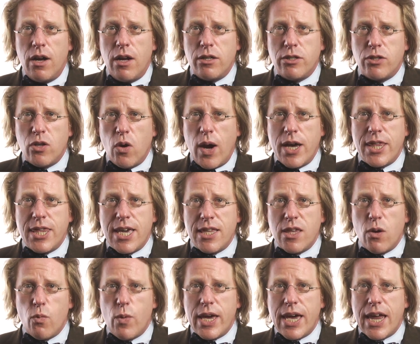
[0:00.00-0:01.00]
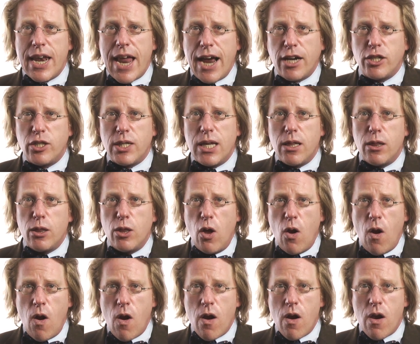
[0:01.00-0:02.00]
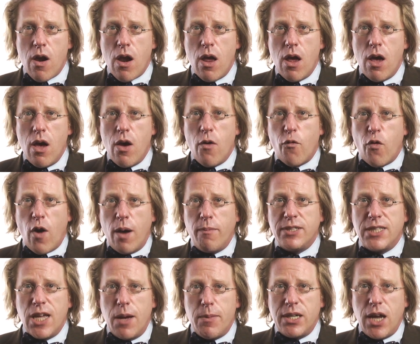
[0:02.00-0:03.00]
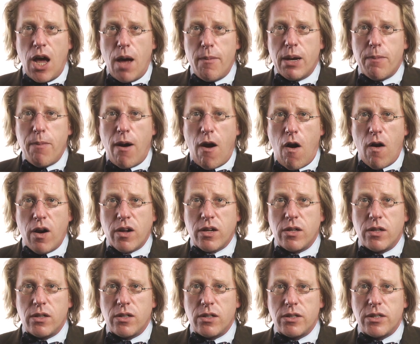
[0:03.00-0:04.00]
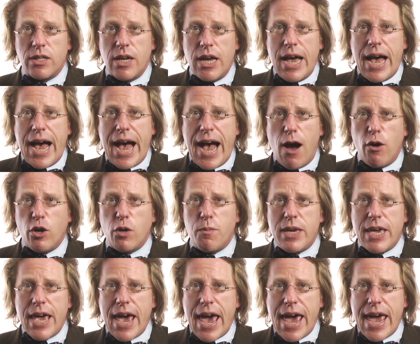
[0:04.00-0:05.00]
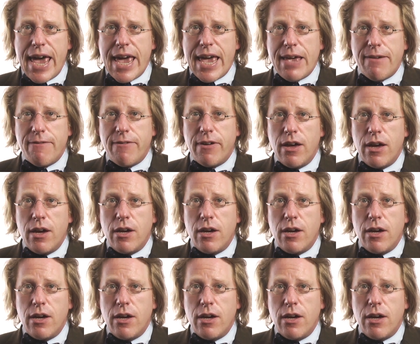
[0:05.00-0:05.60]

So I think that we can actually learn from subatomic particles how to behave